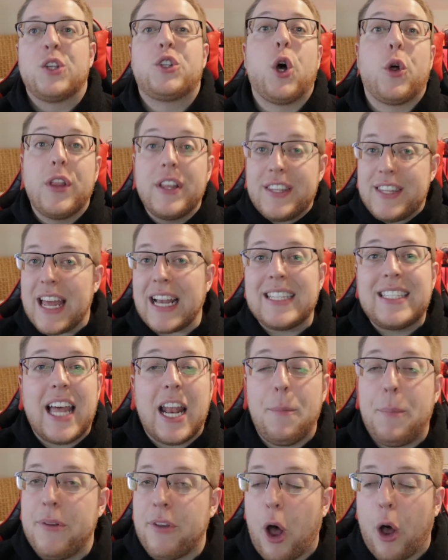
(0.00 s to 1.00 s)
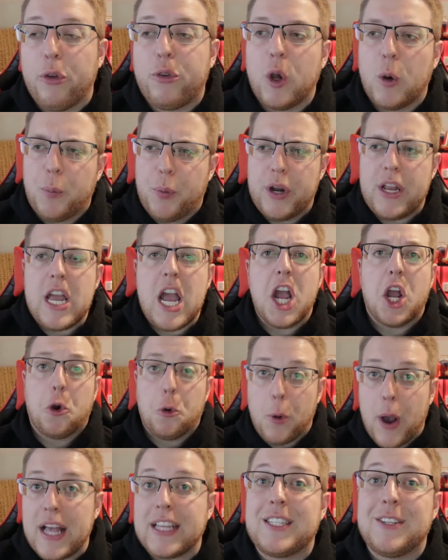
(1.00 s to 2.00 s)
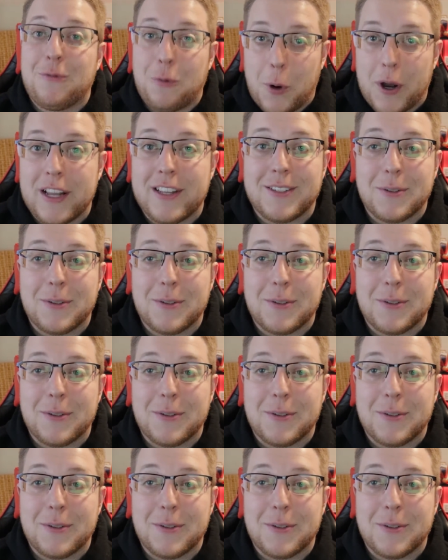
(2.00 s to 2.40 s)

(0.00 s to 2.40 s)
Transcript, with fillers: So this next setup is also a pretty aggressive one